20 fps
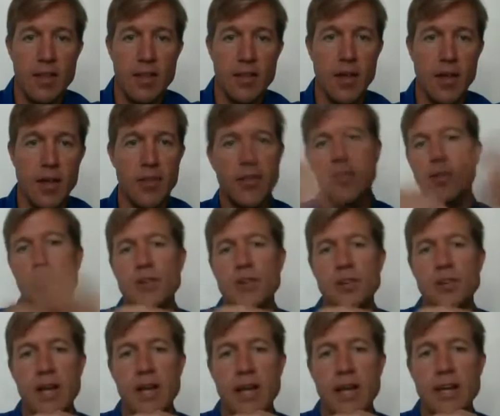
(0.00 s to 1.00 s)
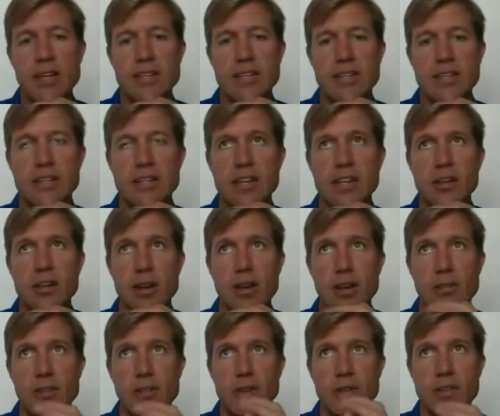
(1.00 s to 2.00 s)
the other thing that we're doing is and you can
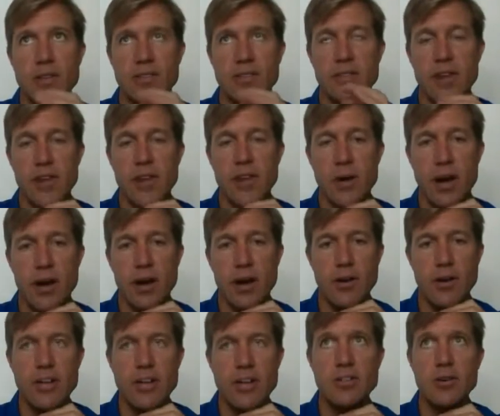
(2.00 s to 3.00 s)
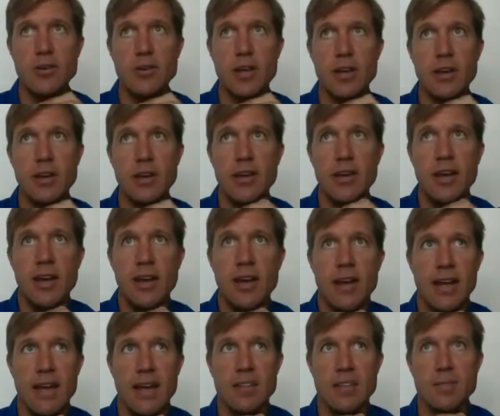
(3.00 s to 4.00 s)
even do this in the video editor, is you can,
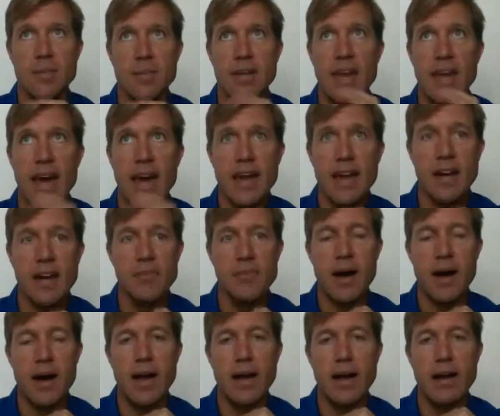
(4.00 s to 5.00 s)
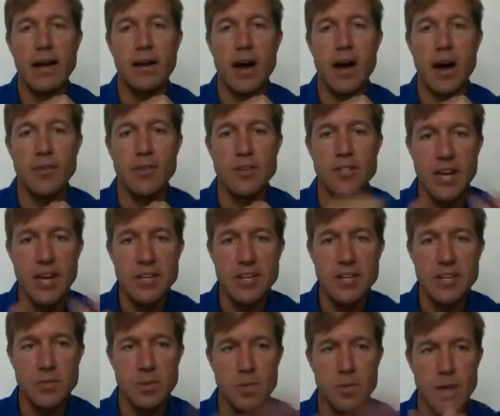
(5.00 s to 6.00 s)
in the beginning of my
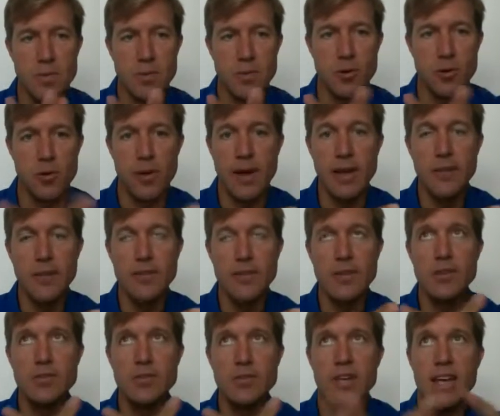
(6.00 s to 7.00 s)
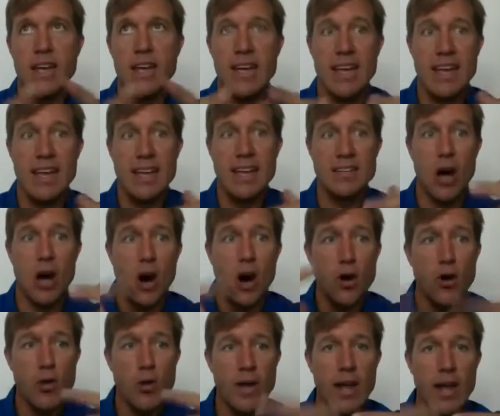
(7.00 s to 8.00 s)
conversations with people or my interviews, is I'll
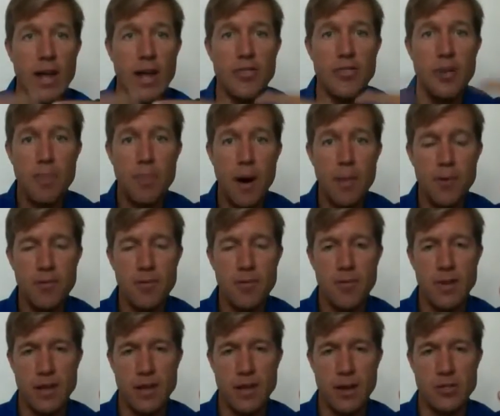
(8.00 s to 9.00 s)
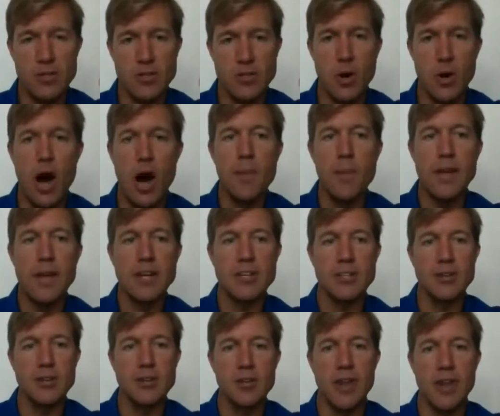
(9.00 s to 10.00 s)
create the bumper video. So I'll make
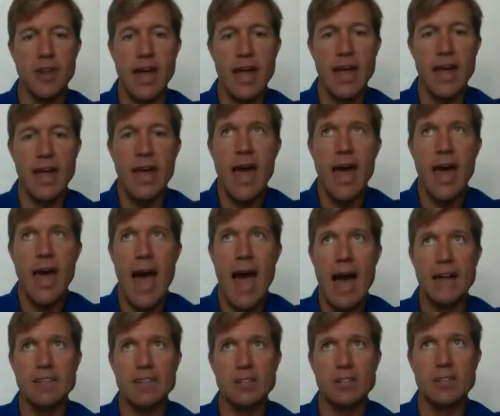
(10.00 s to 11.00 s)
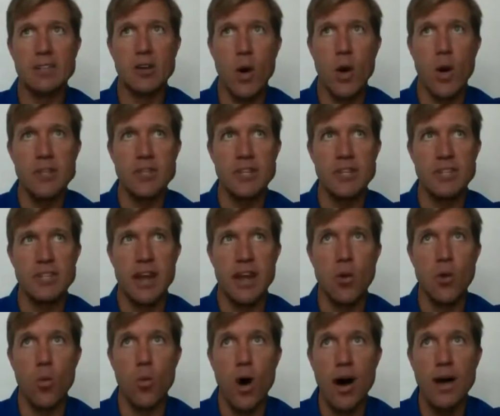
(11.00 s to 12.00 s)
sure that I ask the questions that I
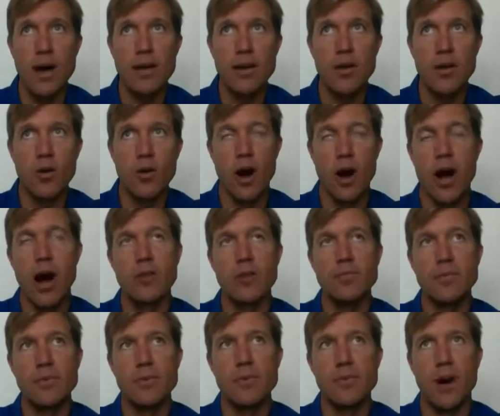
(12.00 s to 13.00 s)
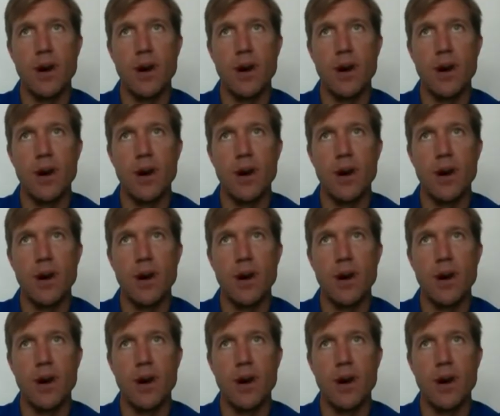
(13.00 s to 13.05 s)
want, or I'll